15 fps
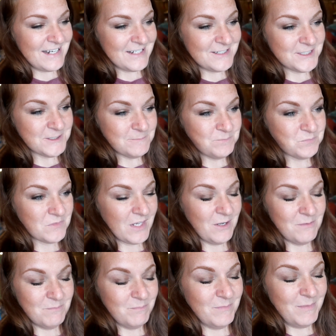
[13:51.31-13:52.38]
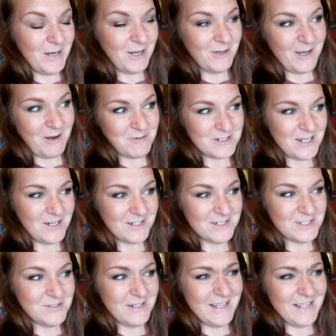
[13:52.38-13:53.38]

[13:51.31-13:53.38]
Um, and Merritt and I were talking too